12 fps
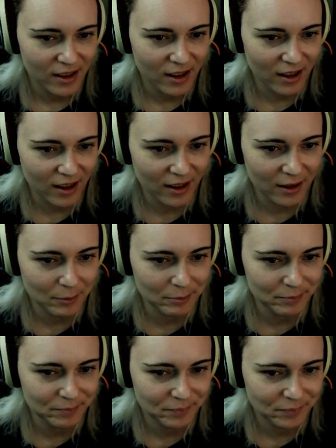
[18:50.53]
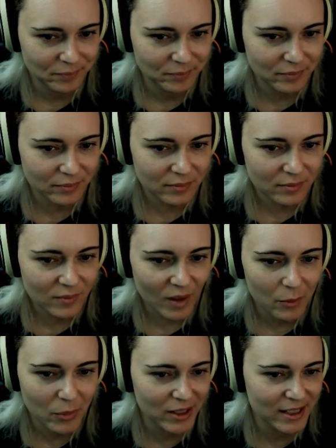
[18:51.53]

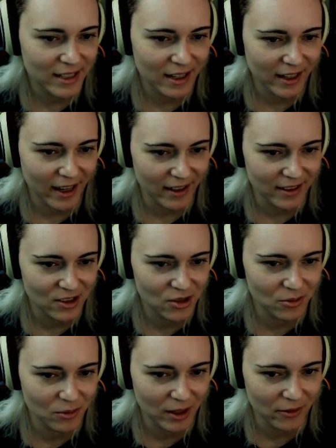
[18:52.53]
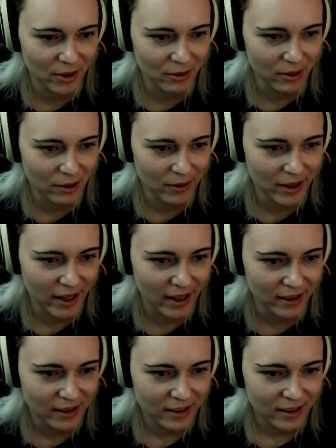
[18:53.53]
But again, do whatever you want with
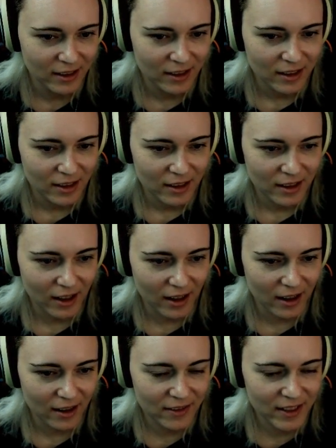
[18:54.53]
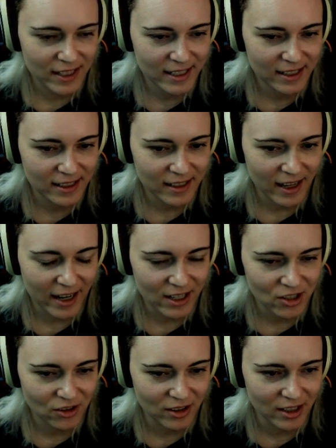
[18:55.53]
that. This
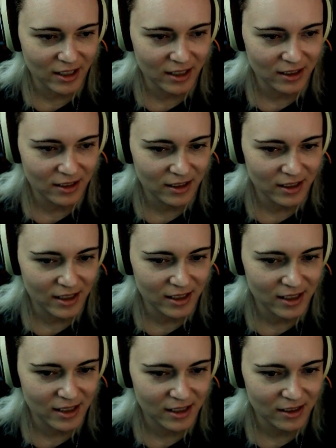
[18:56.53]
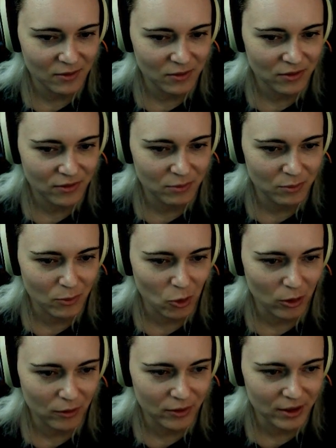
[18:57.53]
actually is
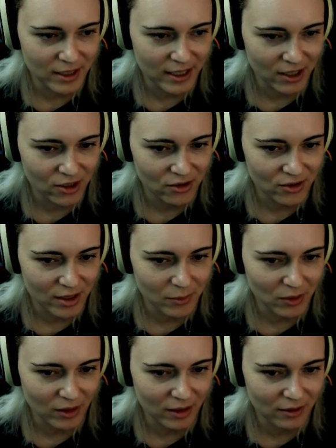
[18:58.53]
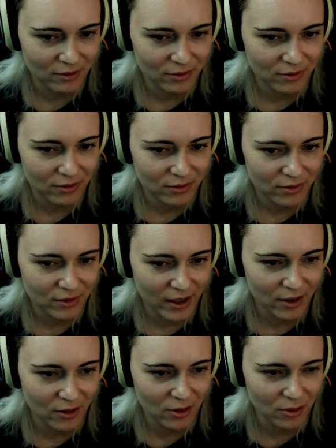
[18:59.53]
more for the textures, I believe. I
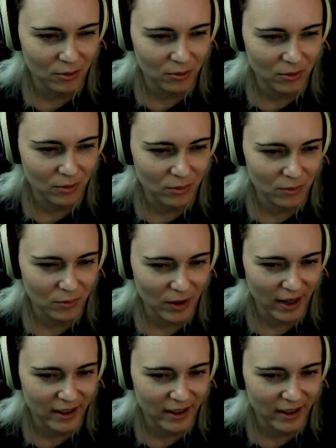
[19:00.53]
don't know. I